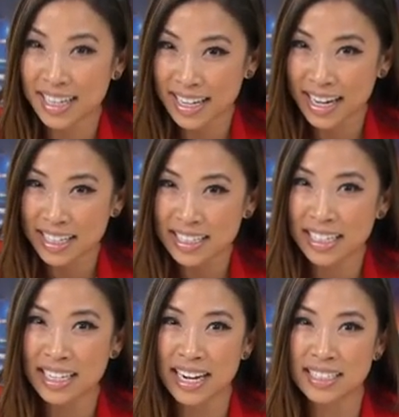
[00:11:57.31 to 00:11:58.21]

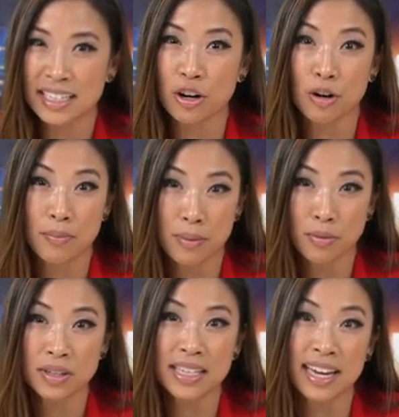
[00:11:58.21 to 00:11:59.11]
dedicated to connecting our
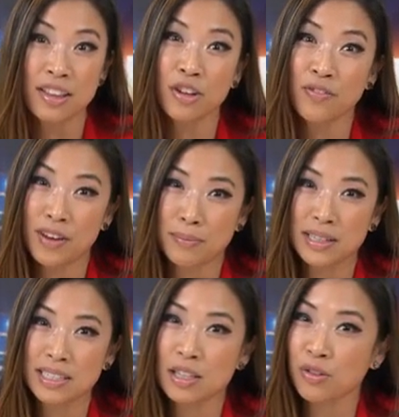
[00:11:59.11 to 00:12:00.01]
members and their
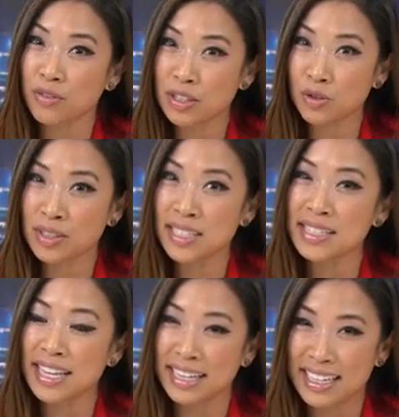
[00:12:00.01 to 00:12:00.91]
families to the
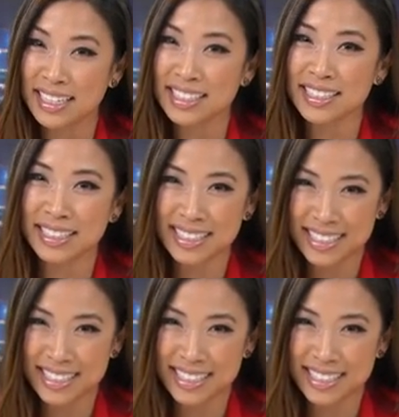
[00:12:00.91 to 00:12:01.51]
resources they need to